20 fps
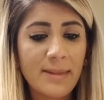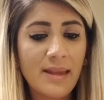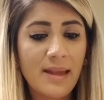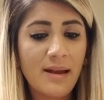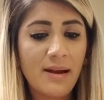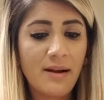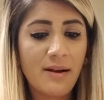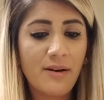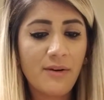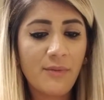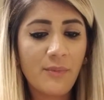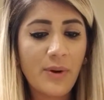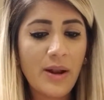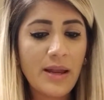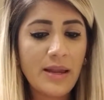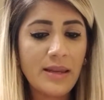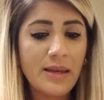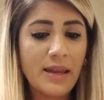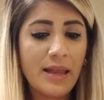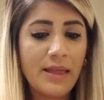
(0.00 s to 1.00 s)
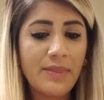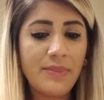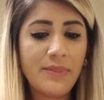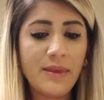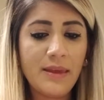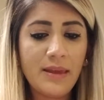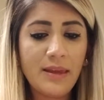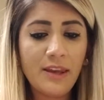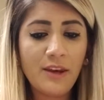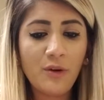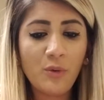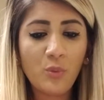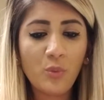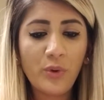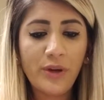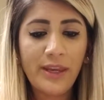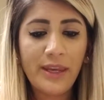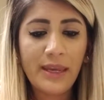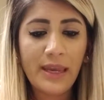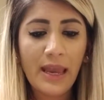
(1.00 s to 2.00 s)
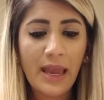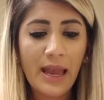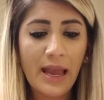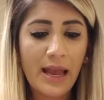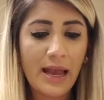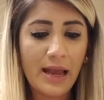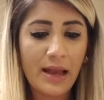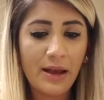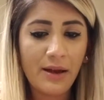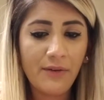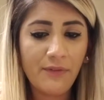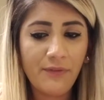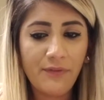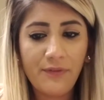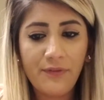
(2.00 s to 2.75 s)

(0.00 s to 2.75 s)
All right, and then we have